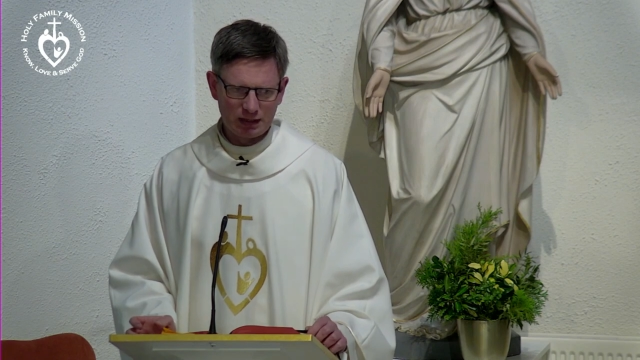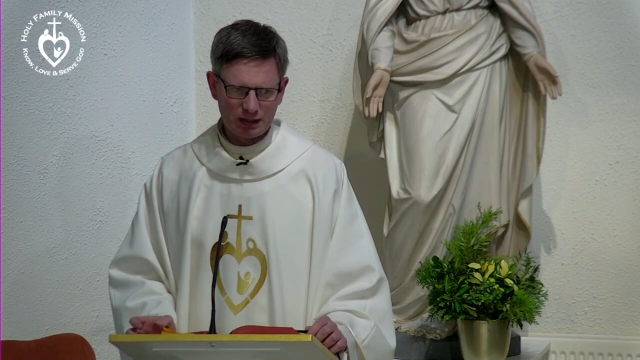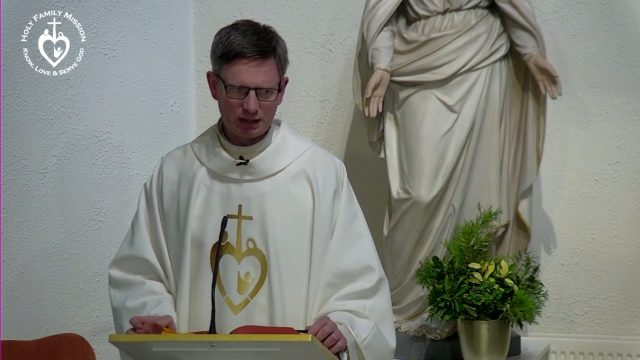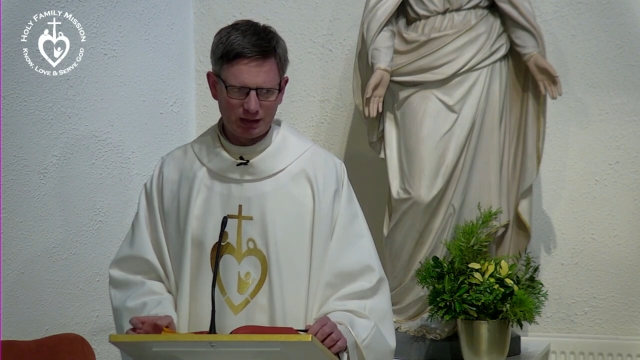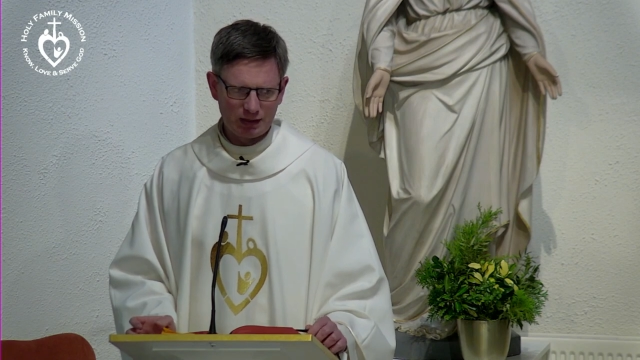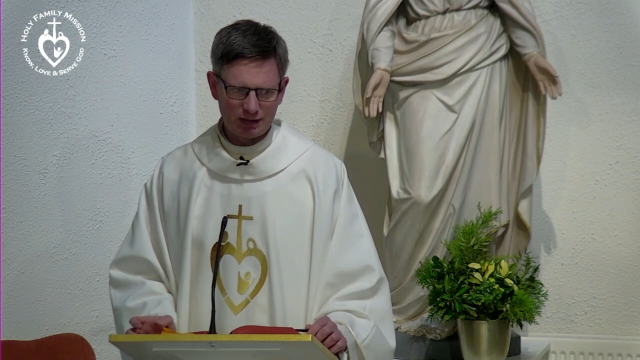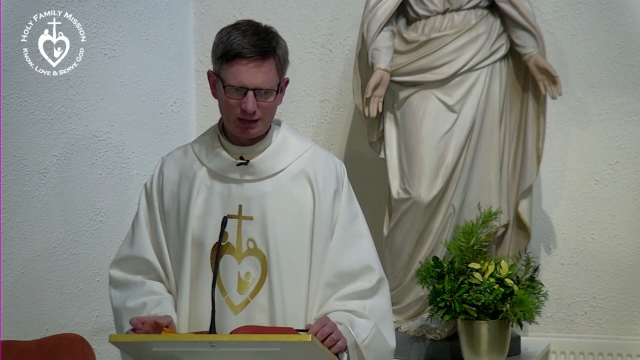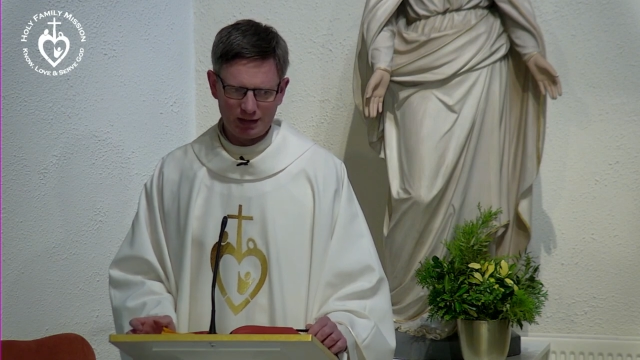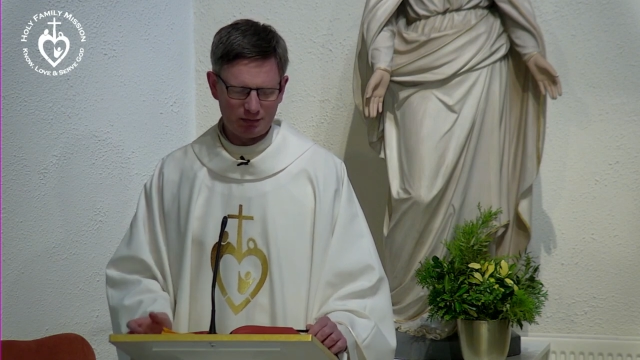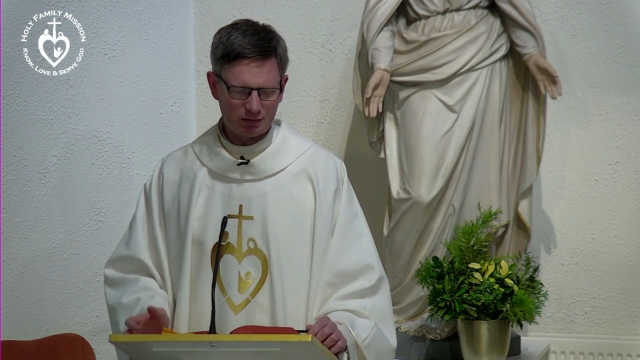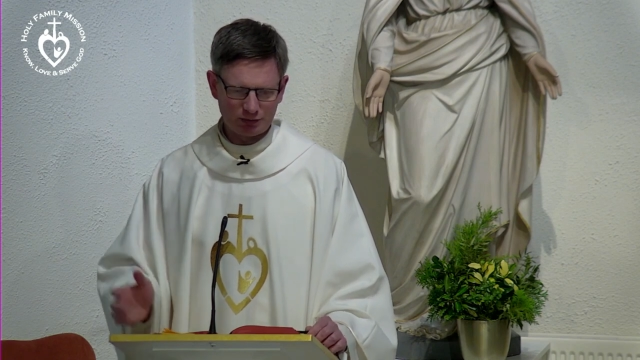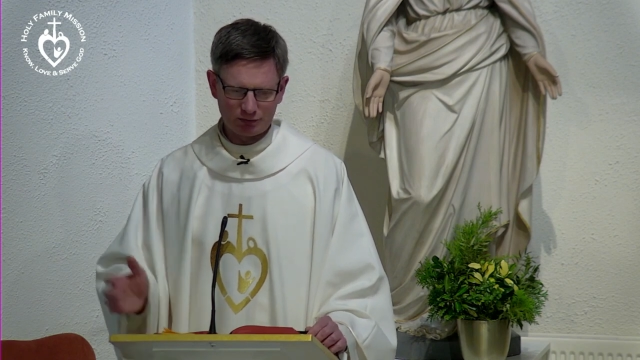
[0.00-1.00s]
Uh,
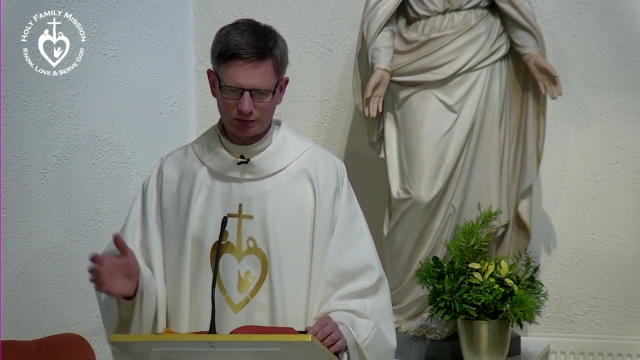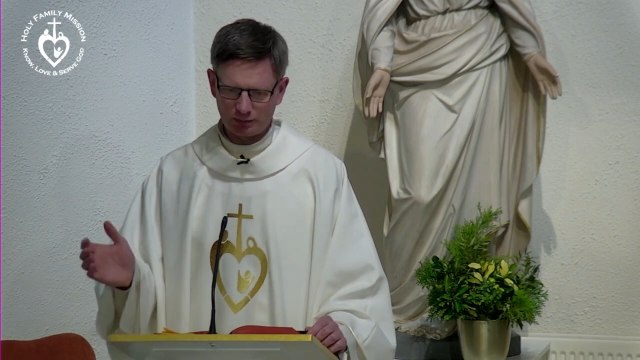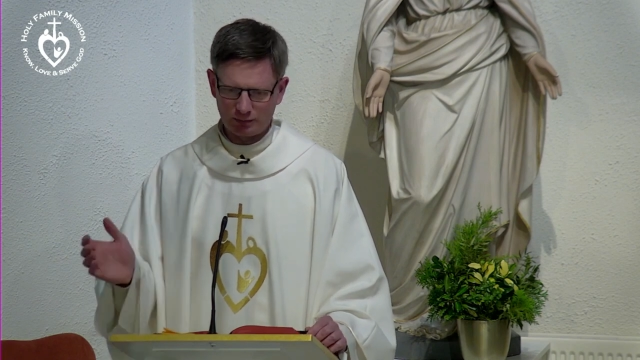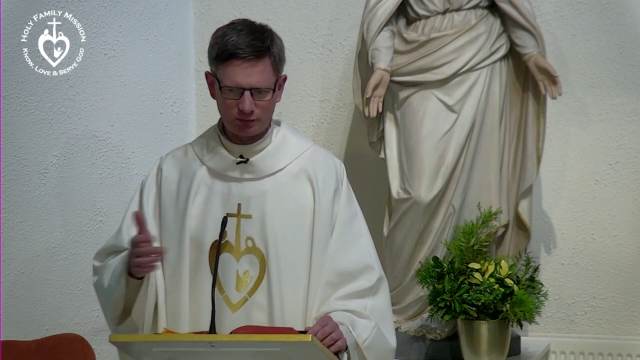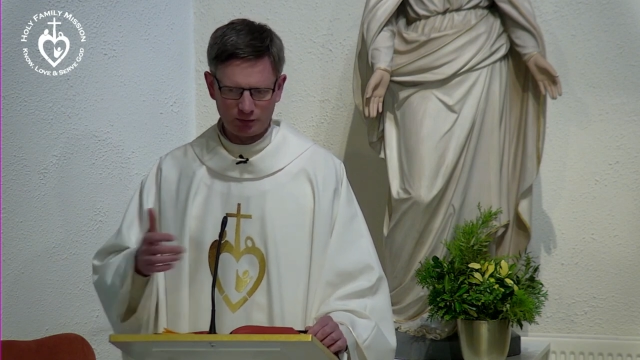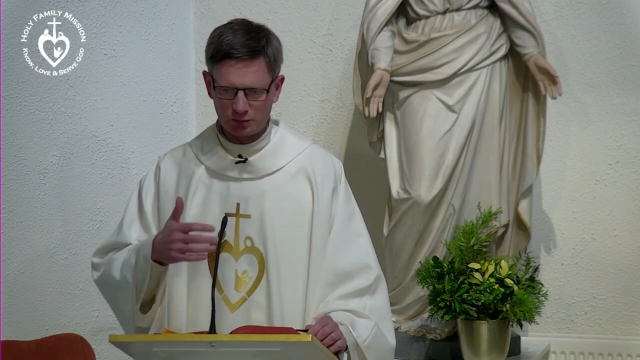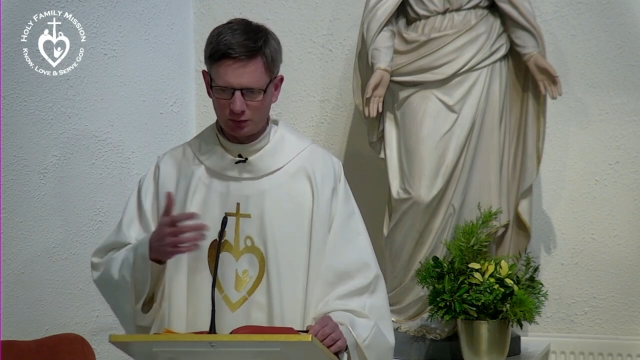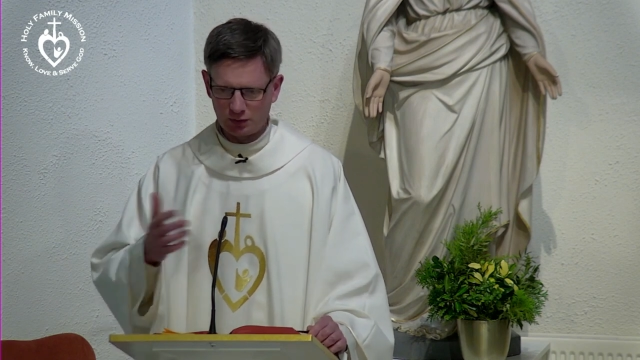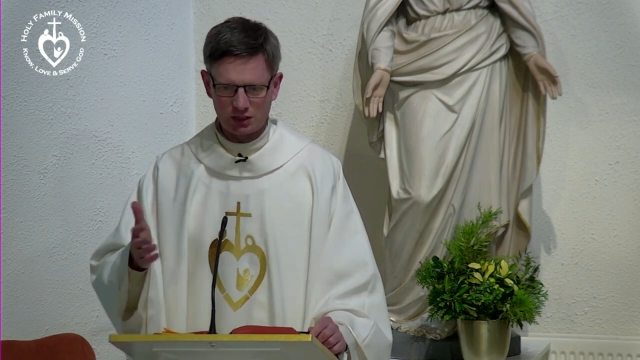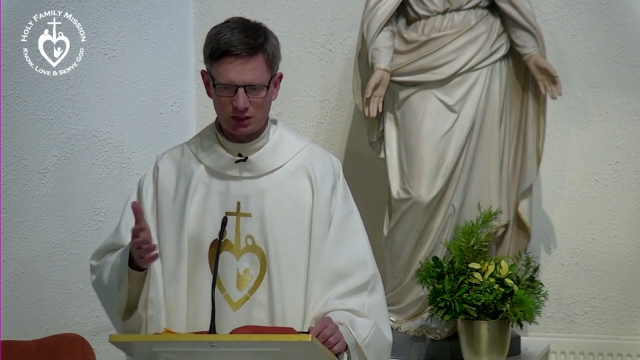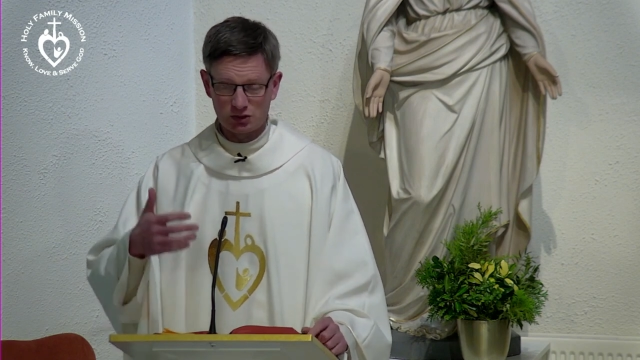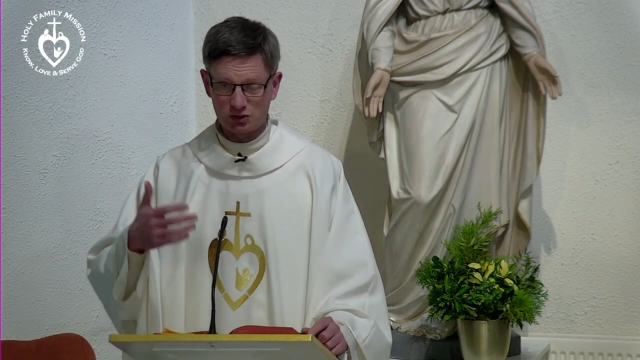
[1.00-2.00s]
everything from, from
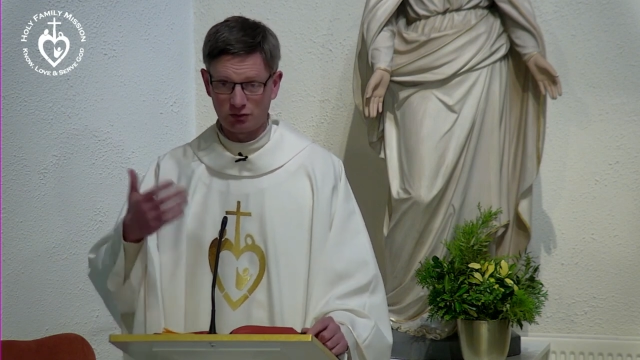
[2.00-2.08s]
donations